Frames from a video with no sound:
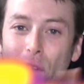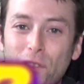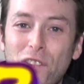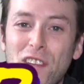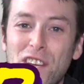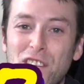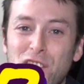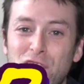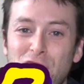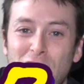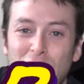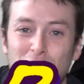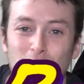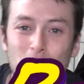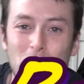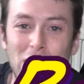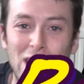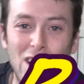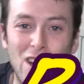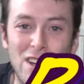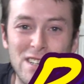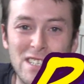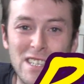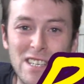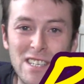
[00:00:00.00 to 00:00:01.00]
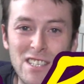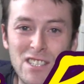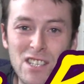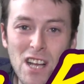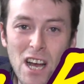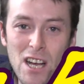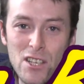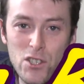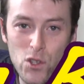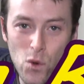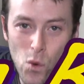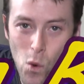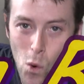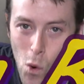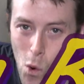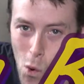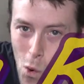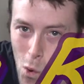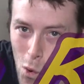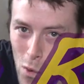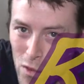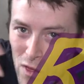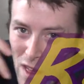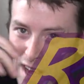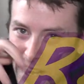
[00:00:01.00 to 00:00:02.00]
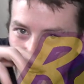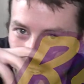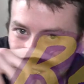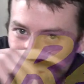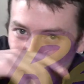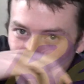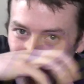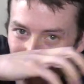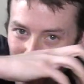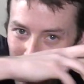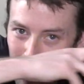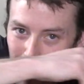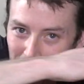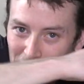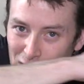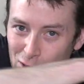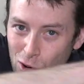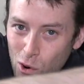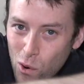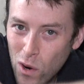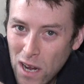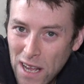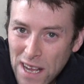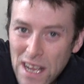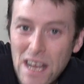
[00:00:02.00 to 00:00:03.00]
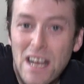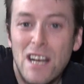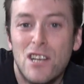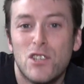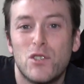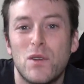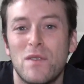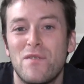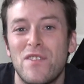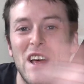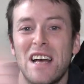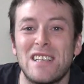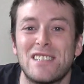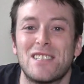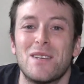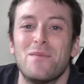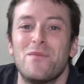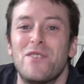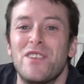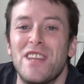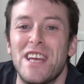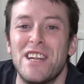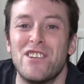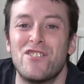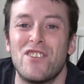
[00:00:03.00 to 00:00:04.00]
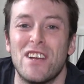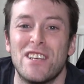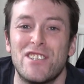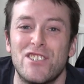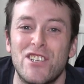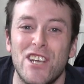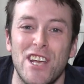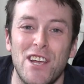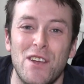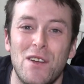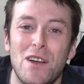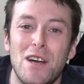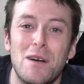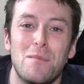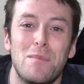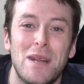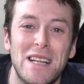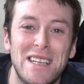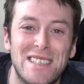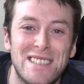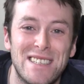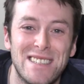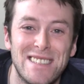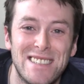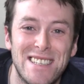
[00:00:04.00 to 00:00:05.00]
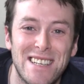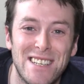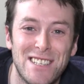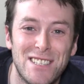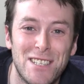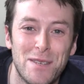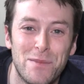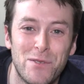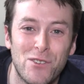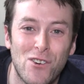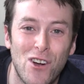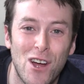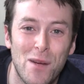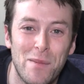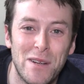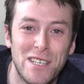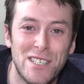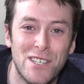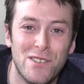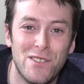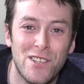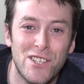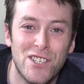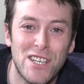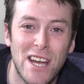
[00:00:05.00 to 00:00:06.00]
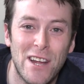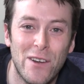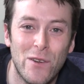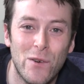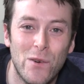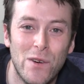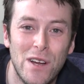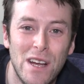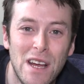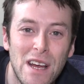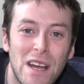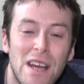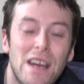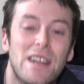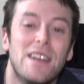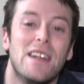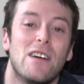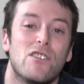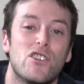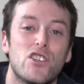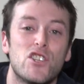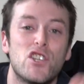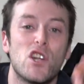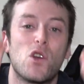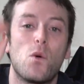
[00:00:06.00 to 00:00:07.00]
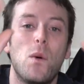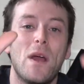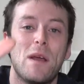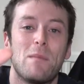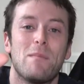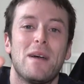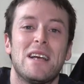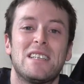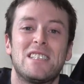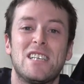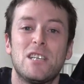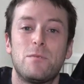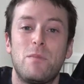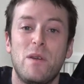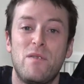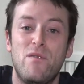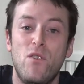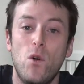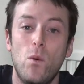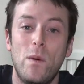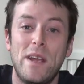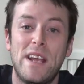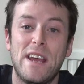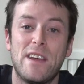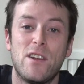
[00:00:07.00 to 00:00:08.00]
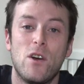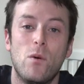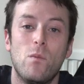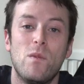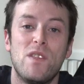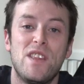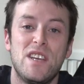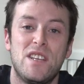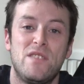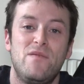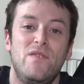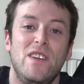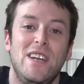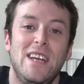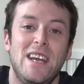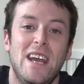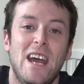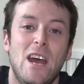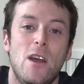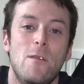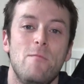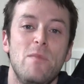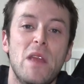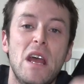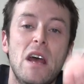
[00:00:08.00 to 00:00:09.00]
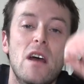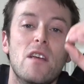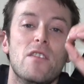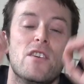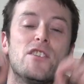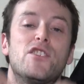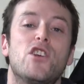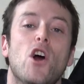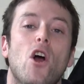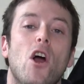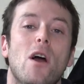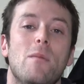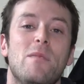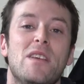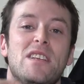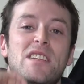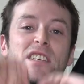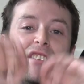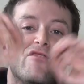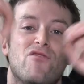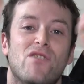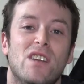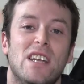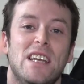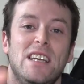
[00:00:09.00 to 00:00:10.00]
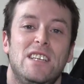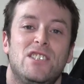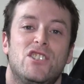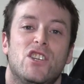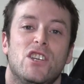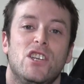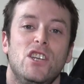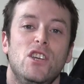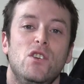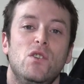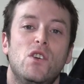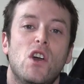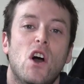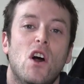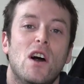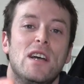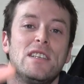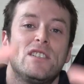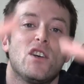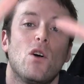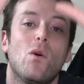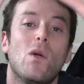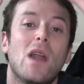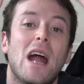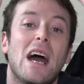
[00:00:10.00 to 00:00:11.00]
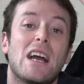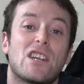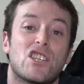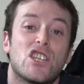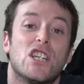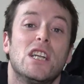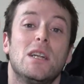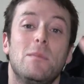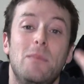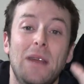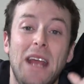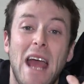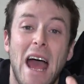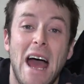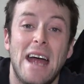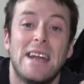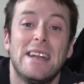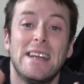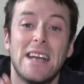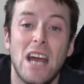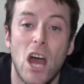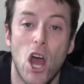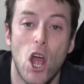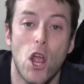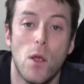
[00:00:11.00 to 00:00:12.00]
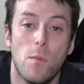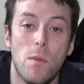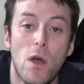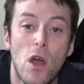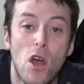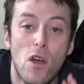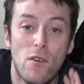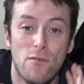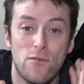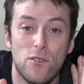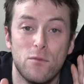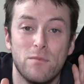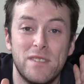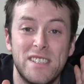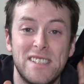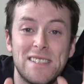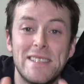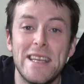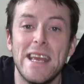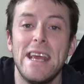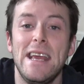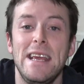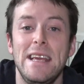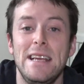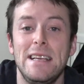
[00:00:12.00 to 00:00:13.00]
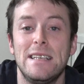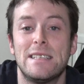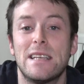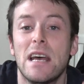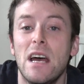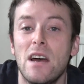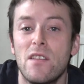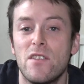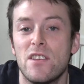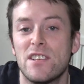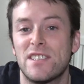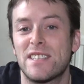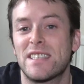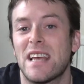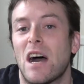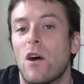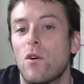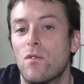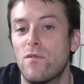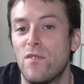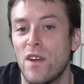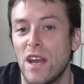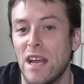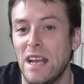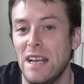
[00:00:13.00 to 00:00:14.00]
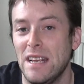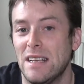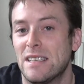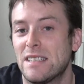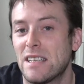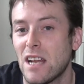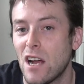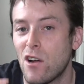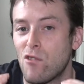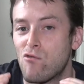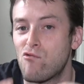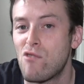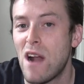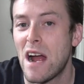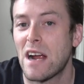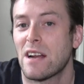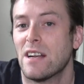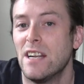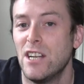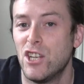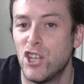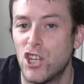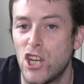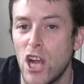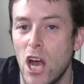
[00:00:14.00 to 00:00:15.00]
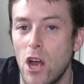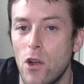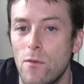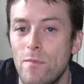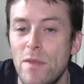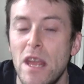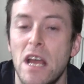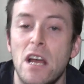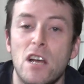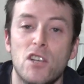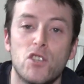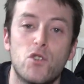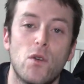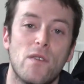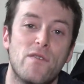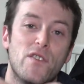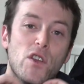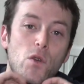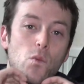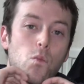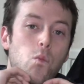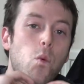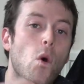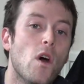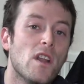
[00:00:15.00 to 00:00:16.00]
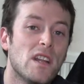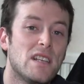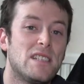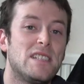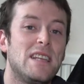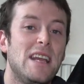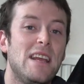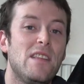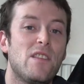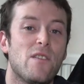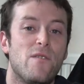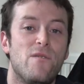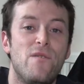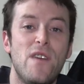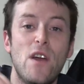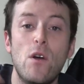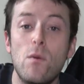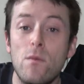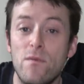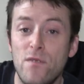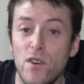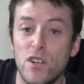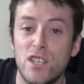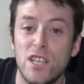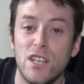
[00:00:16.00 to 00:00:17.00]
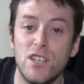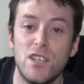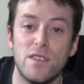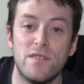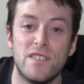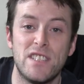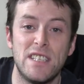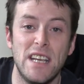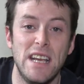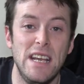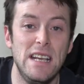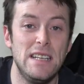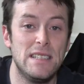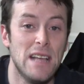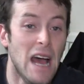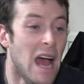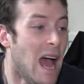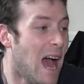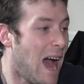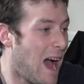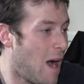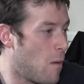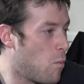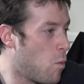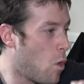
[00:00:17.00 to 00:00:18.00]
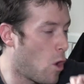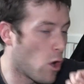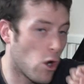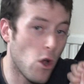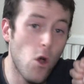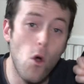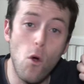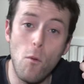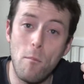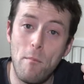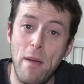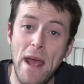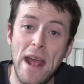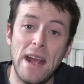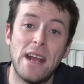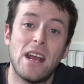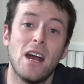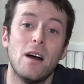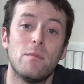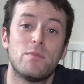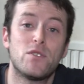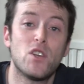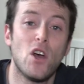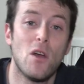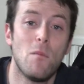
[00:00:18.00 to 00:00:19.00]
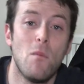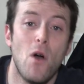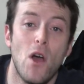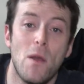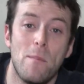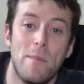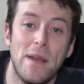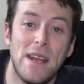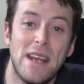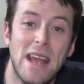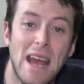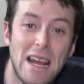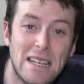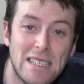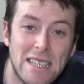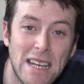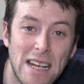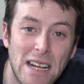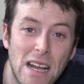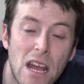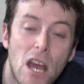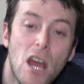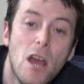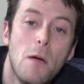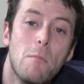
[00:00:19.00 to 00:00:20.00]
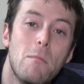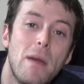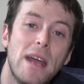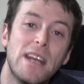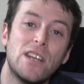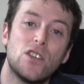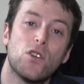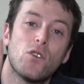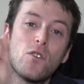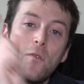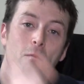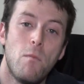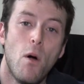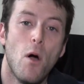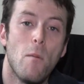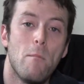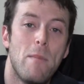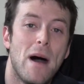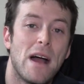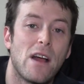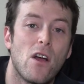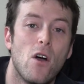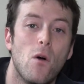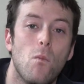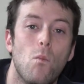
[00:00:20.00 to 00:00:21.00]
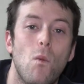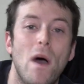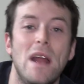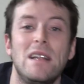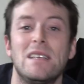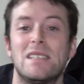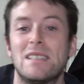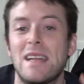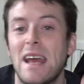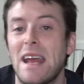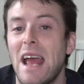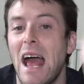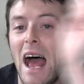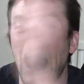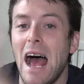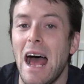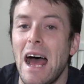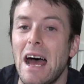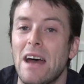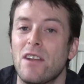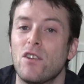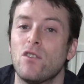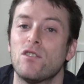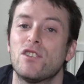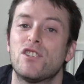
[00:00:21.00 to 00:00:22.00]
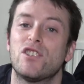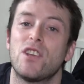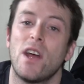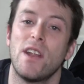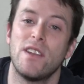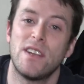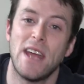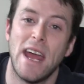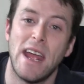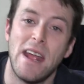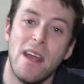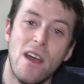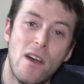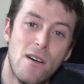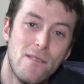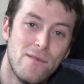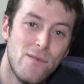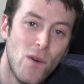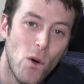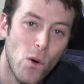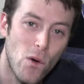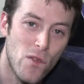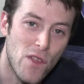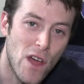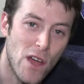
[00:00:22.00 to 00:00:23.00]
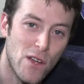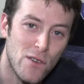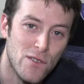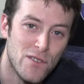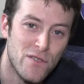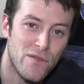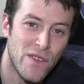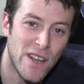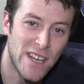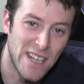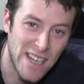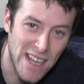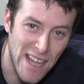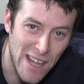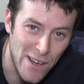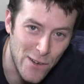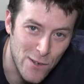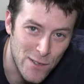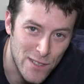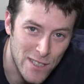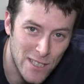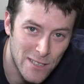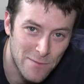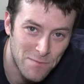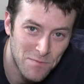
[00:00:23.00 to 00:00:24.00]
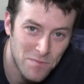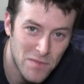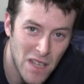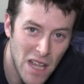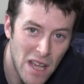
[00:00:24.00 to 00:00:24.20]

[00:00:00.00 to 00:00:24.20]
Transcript: On this channel we like to discuss all things creepy crawly, so if that's something that interests you, please consider subscribing to the channel. Now just a quick message before we get on with this video. The time this is released to you guys, I will actually be heading home from Seas, the South East Arachnid Show. So if you want to see the film footage of Seas and what cool pickups I might be getting, make sure to pop back on Wednesday and on Sunday for those videos.